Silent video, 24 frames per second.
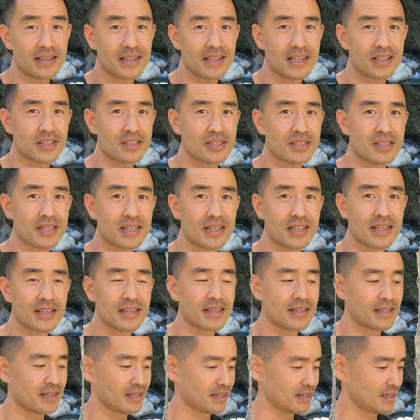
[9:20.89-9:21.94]
it's
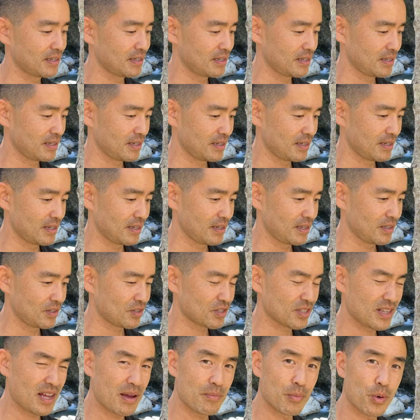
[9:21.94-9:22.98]
a
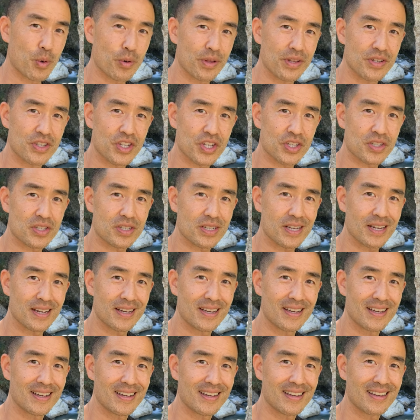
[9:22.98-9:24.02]
lot more than just our
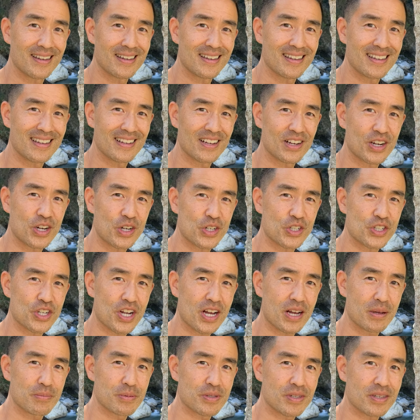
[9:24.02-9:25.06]

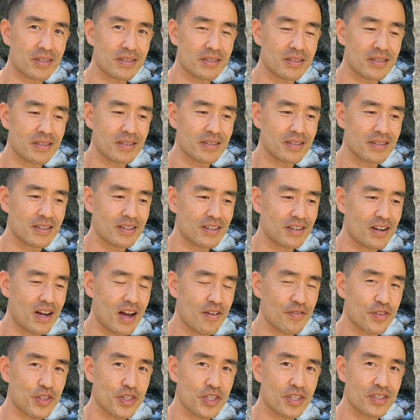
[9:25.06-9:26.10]
jobs,
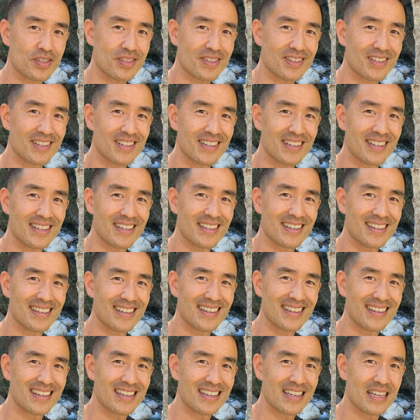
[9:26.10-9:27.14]
offices,
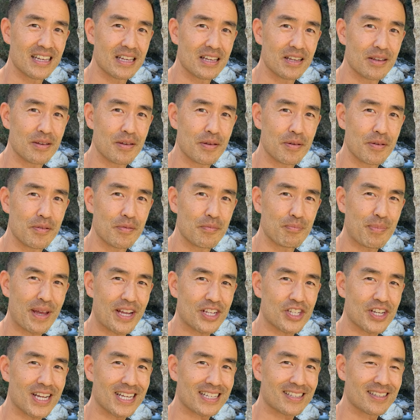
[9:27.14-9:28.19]

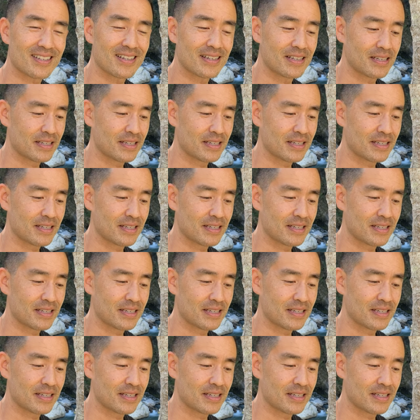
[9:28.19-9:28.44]
paychecks,